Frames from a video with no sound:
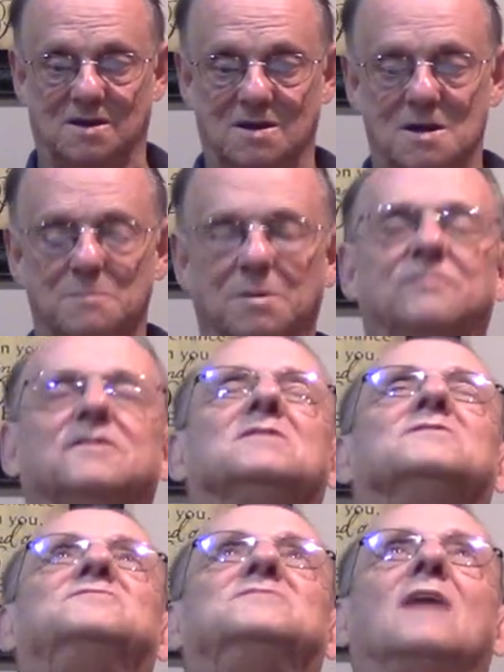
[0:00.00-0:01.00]
But if the
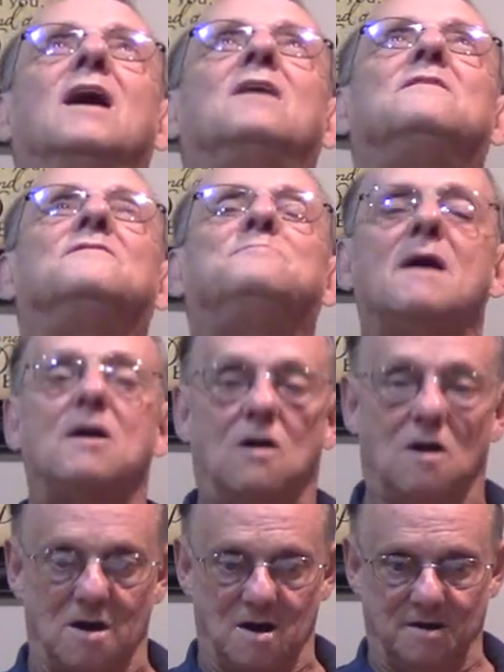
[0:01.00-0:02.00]
desire of my
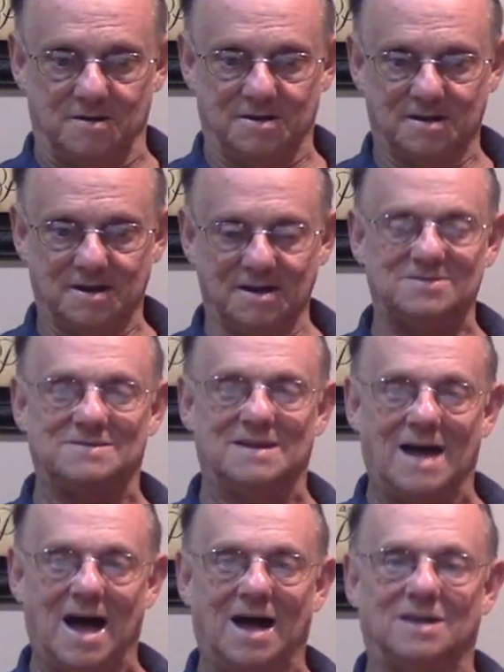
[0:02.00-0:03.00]
heart is
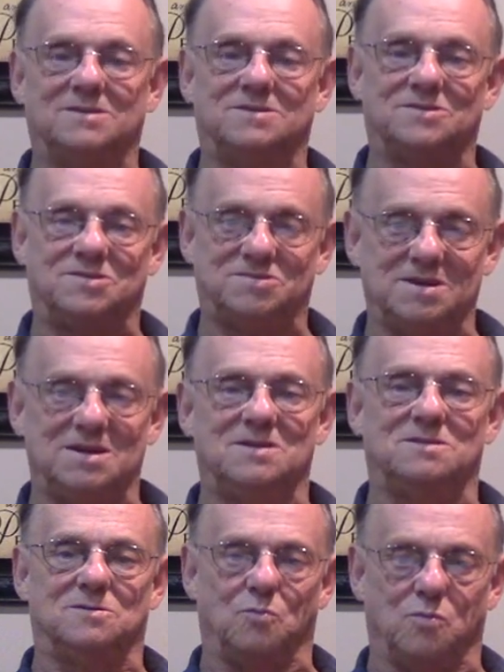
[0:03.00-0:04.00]
not to see
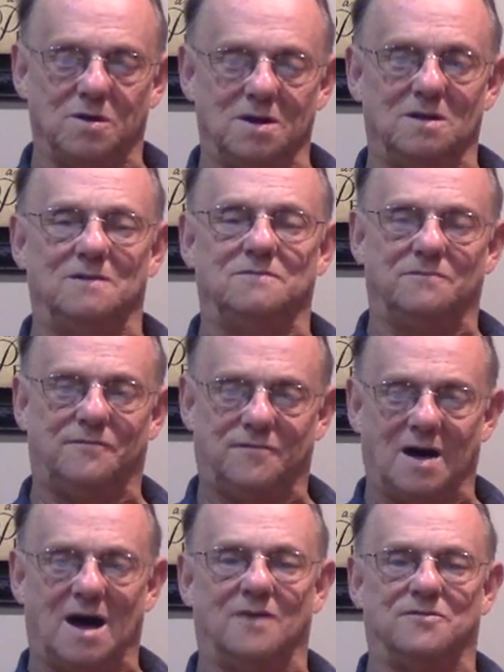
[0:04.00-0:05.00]
the will of the
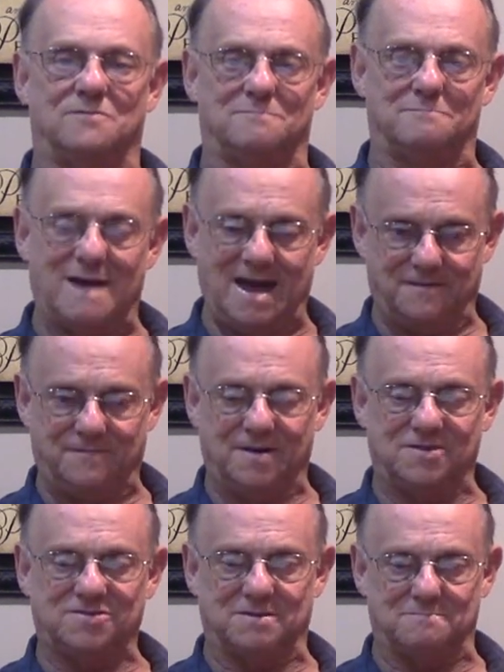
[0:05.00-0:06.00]
Father
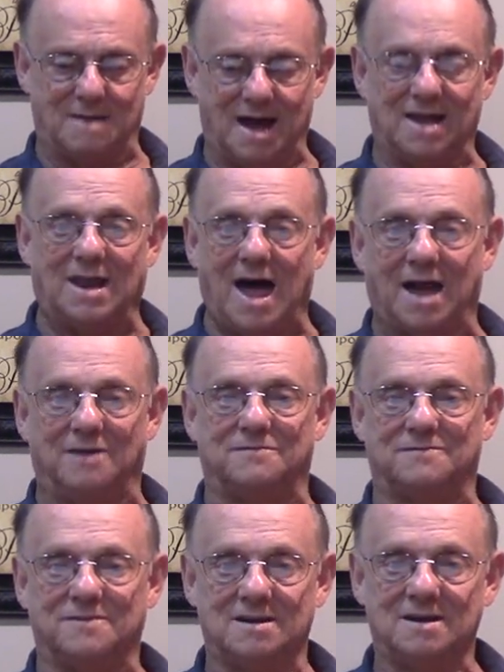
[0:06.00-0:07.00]
manifest in my
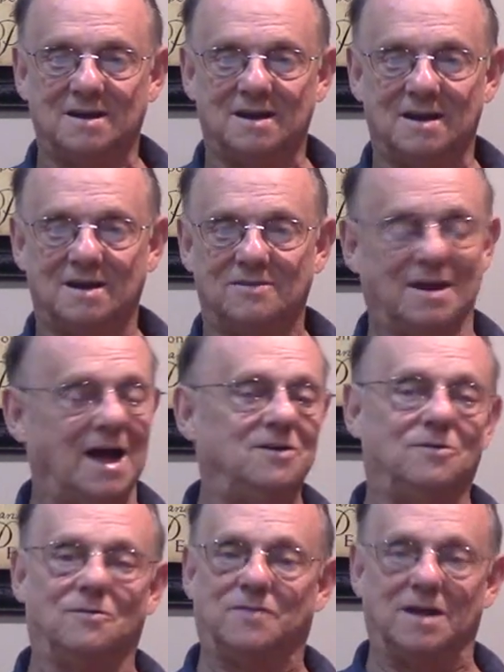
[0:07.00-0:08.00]
life, then I
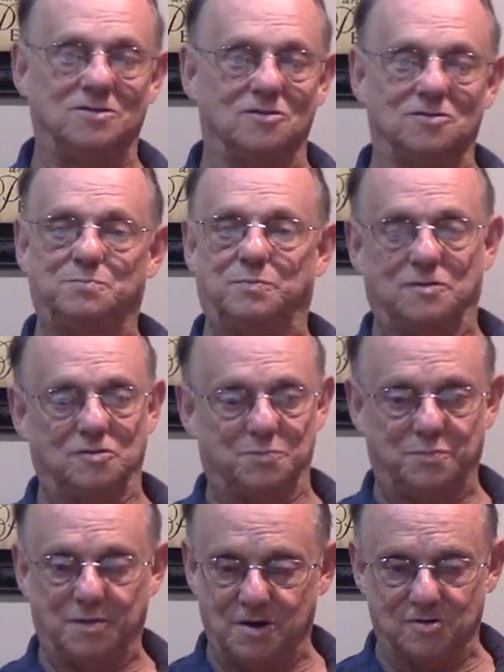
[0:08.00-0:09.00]
don't think those, those
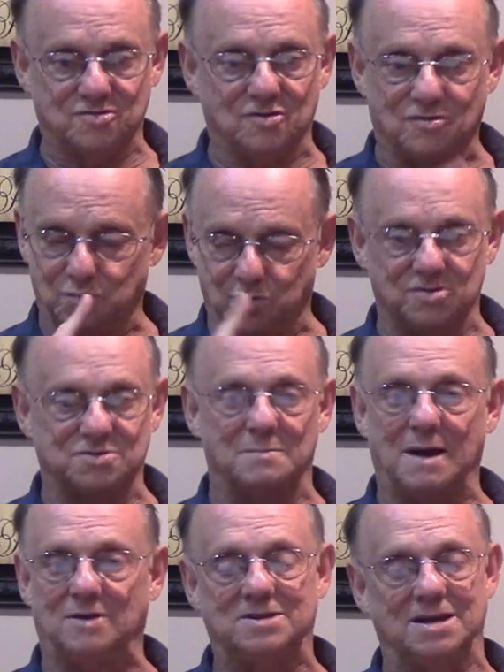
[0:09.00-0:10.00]
prayers, those words
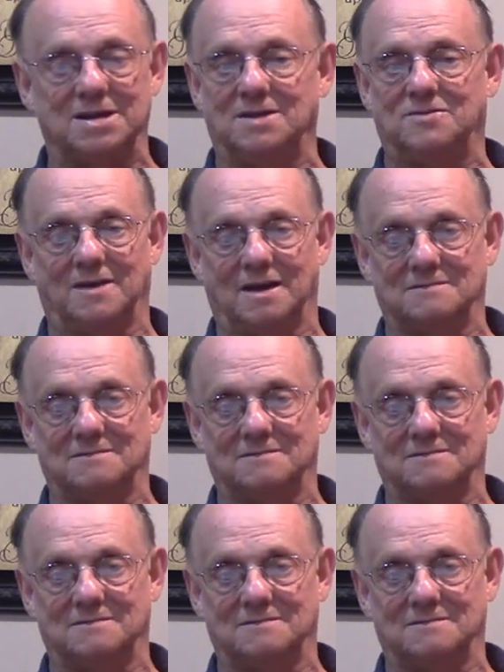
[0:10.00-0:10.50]
amount to anything.